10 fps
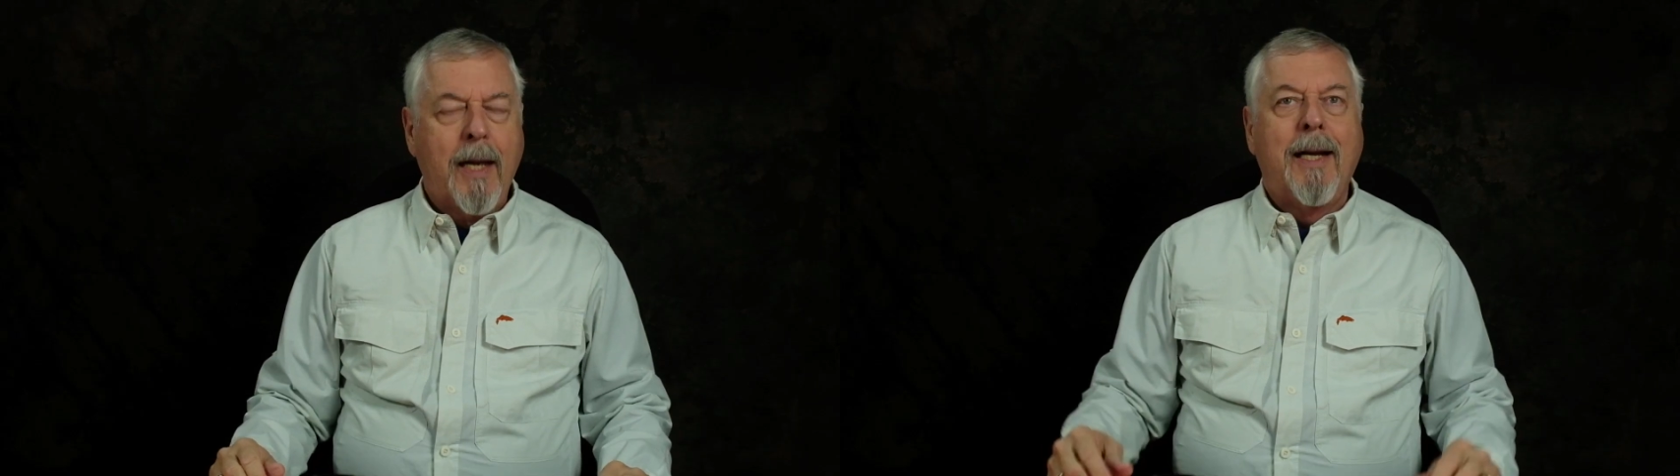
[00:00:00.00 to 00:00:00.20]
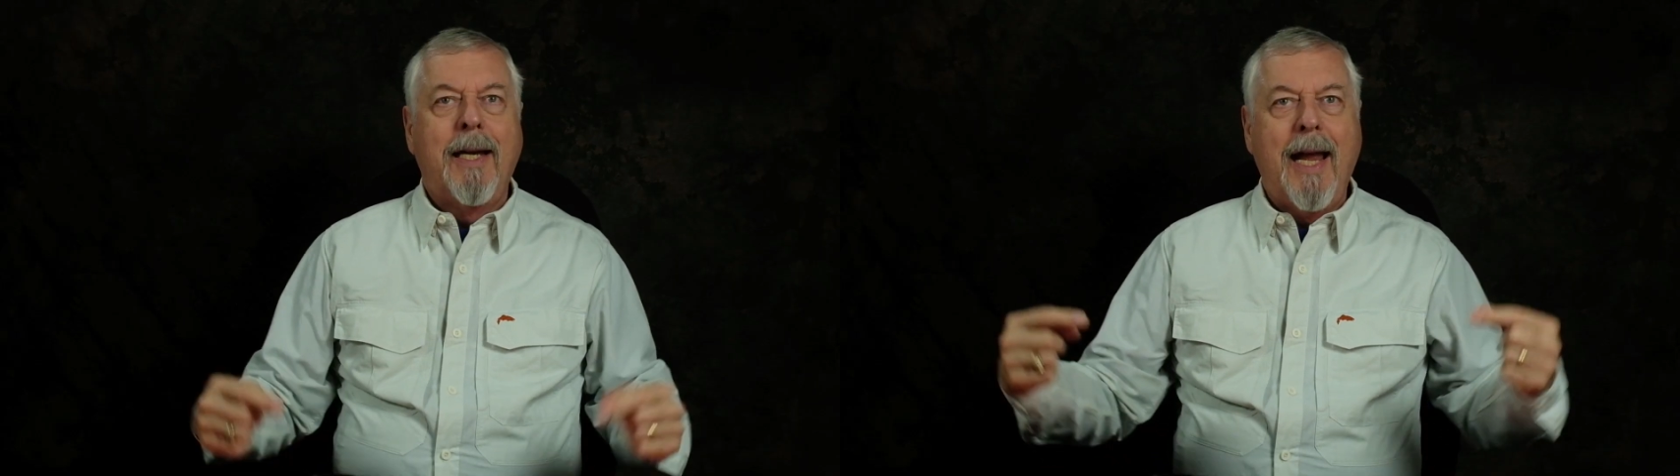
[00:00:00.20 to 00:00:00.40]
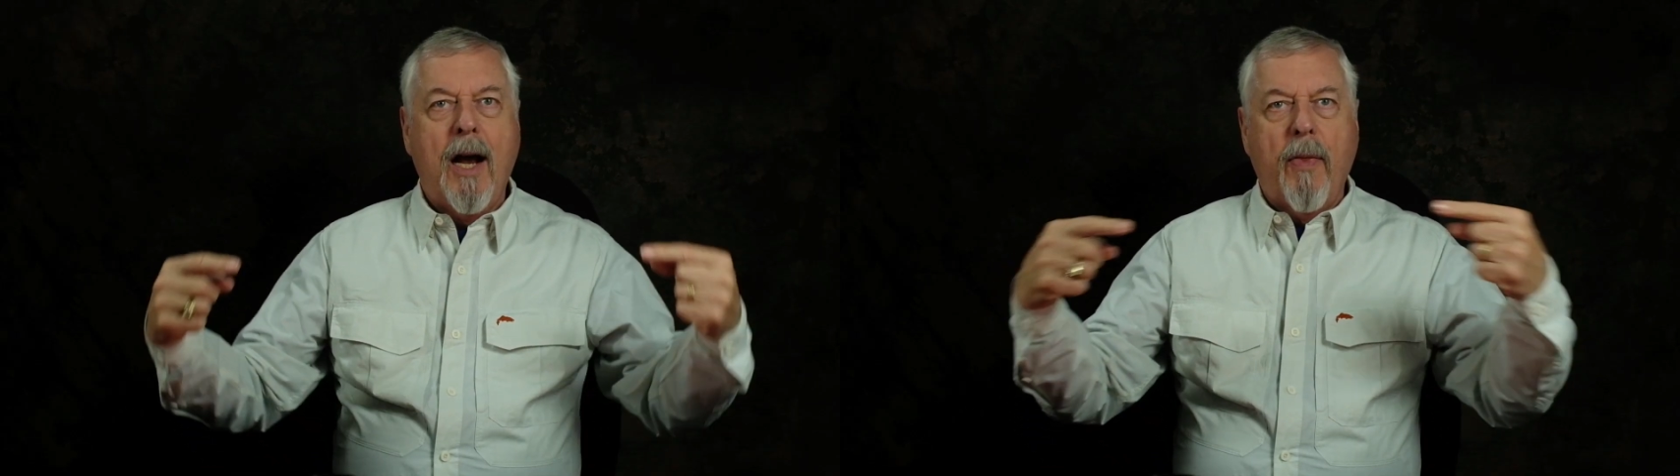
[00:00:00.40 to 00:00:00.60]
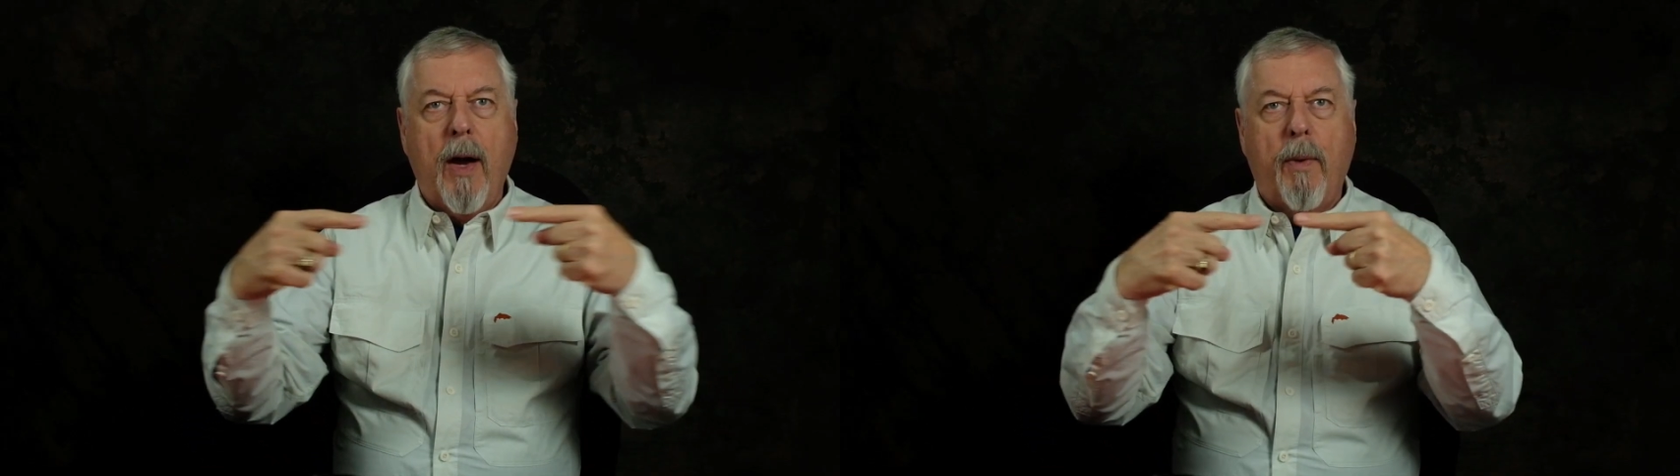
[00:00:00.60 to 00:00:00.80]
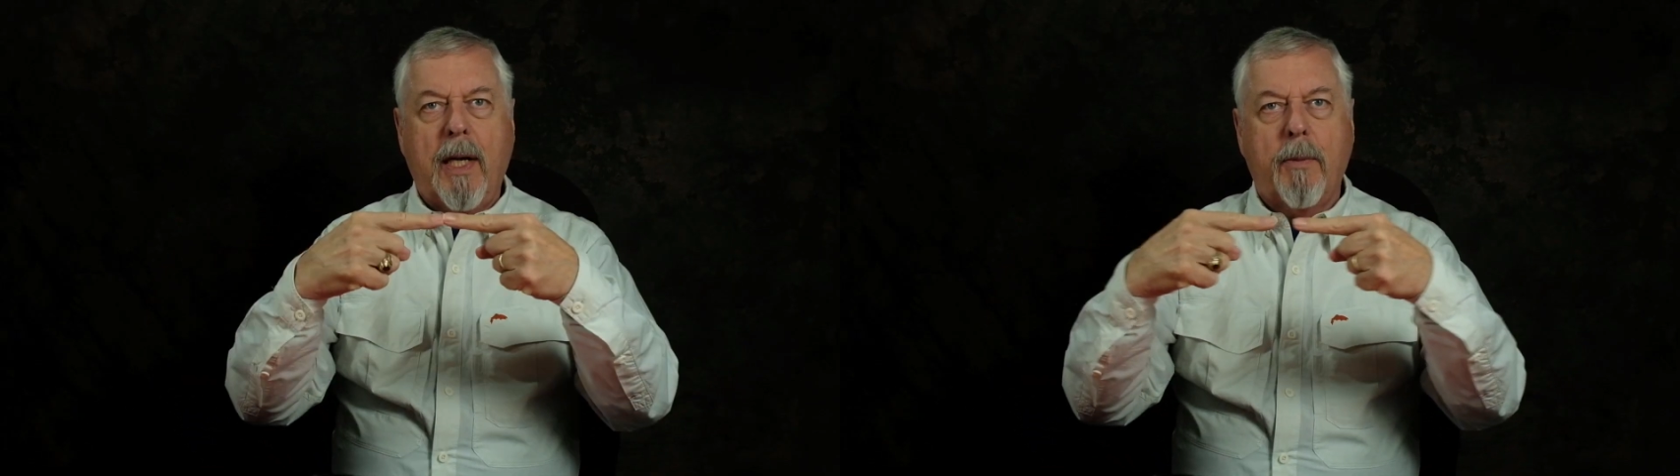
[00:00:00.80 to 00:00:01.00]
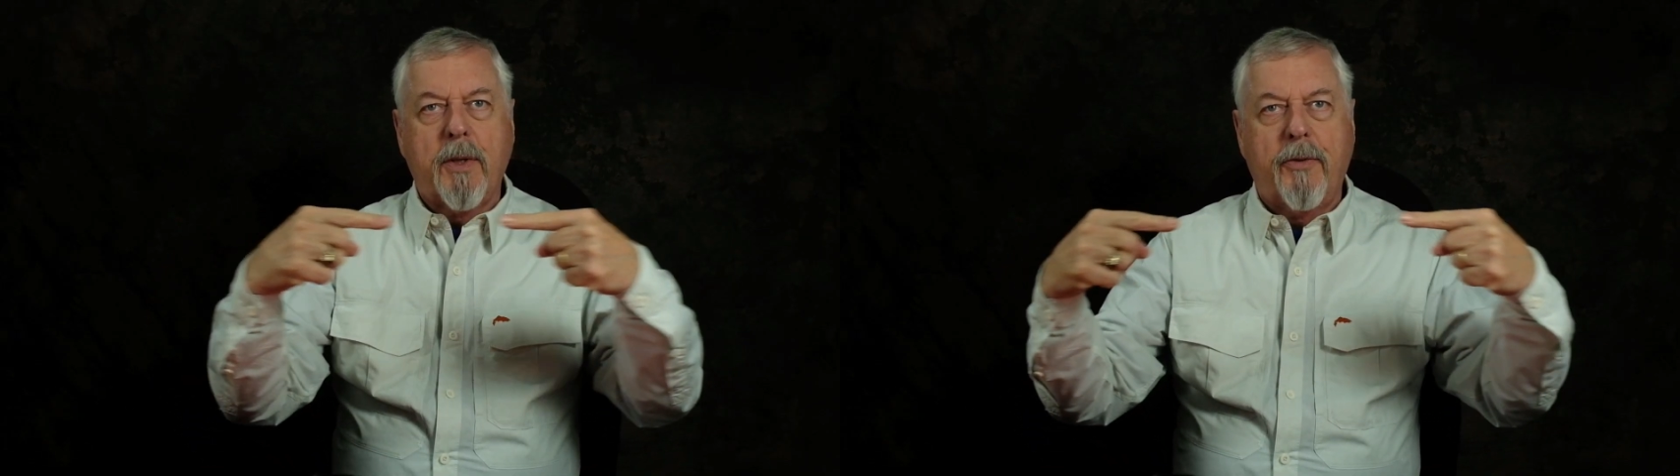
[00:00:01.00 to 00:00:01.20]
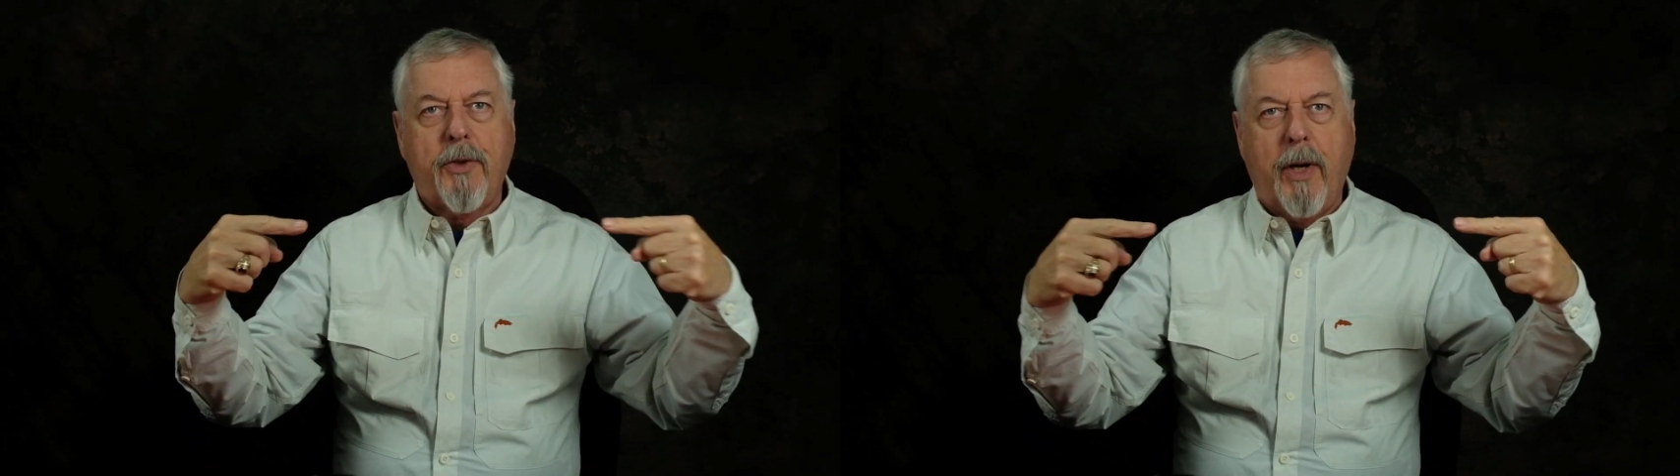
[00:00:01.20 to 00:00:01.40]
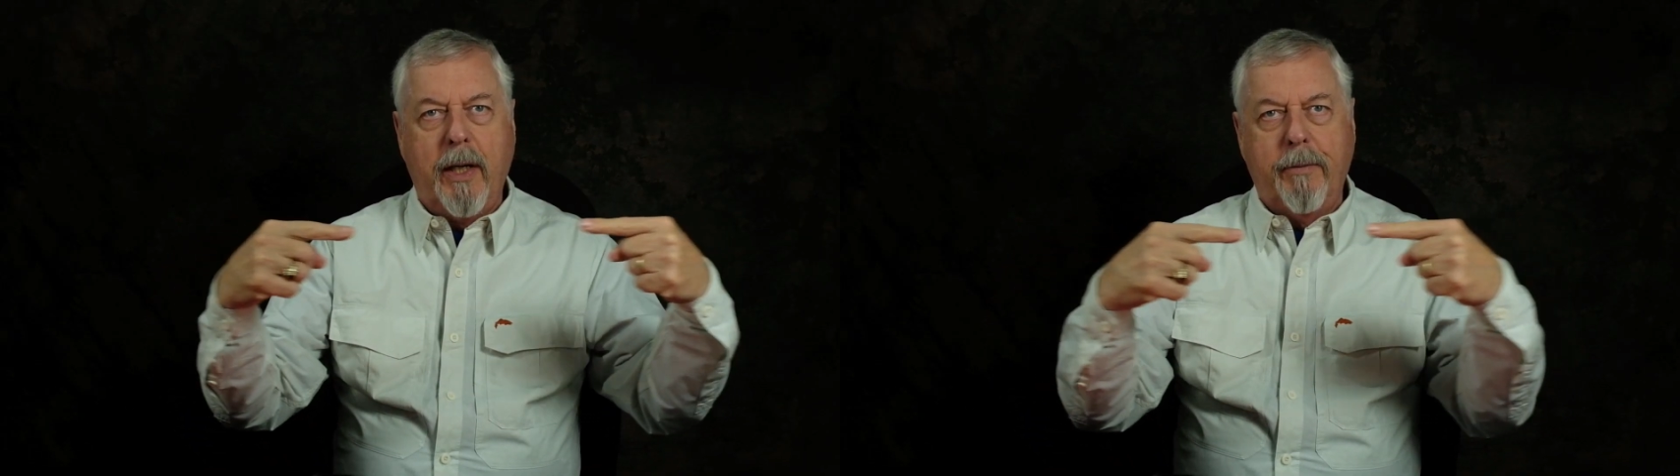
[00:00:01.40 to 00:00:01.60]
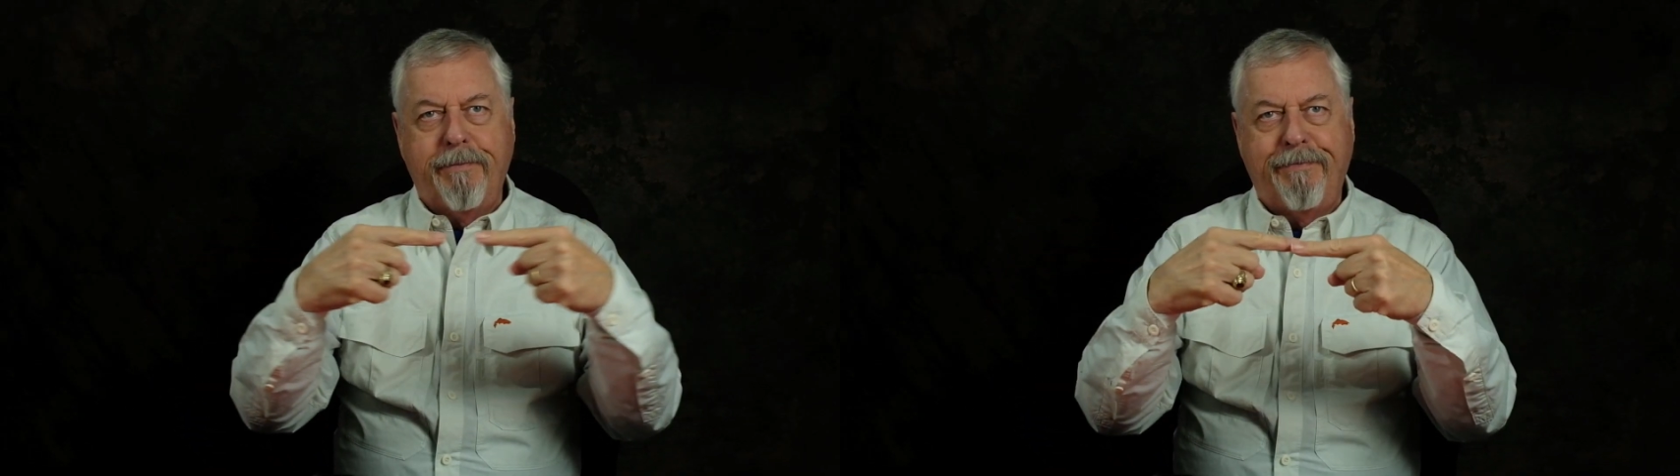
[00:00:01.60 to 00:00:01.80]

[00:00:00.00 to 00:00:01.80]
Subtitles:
Now that one comes off straight.